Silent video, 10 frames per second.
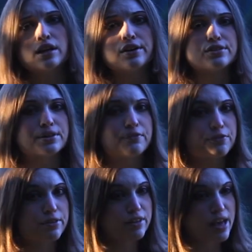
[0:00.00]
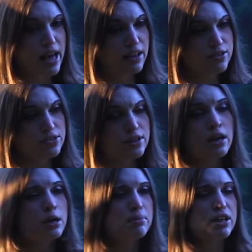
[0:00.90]
except for the end,
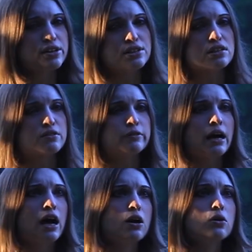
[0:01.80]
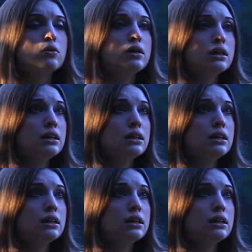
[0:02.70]
because of how